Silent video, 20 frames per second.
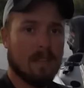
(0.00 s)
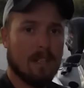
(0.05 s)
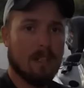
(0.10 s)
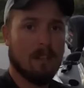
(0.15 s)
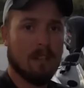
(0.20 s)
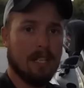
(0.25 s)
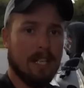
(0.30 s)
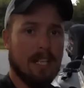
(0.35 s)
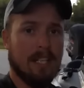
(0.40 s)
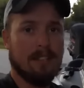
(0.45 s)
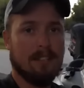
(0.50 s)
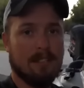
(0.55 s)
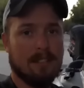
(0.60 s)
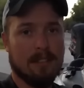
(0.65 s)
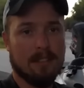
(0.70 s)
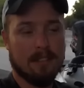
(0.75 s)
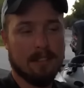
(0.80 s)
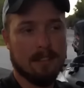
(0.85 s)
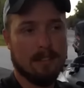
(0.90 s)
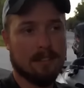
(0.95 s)
all right, guys.
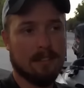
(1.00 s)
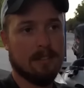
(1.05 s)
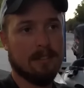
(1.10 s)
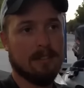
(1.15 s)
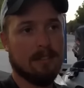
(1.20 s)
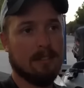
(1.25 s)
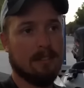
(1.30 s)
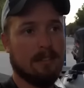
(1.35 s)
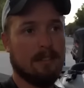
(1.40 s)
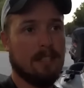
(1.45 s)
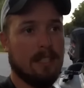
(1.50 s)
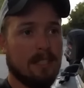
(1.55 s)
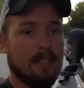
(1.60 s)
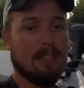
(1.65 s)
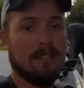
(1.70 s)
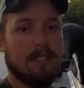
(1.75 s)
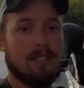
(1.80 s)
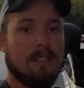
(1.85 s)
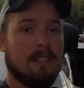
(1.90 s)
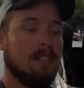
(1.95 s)

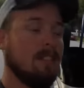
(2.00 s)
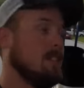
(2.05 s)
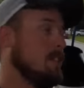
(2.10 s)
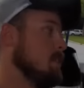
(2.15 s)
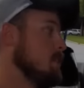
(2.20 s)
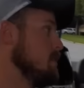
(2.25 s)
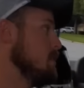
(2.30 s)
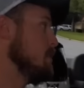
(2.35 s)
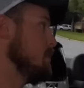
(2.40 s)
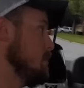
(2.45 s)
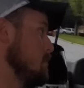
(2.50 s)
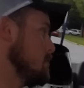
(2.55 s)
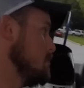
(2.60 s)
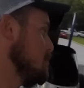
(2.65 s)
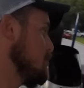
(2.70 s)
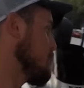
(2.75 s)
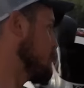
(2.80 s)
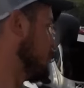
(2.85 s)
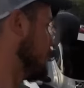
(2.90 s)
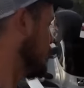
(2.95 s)
This
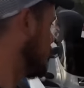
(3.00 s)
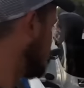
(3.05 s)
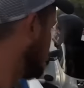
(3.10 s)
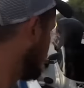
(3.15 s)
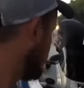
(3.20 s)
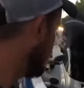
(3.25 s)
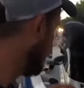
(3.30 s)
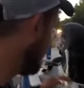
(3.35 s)
quick video, of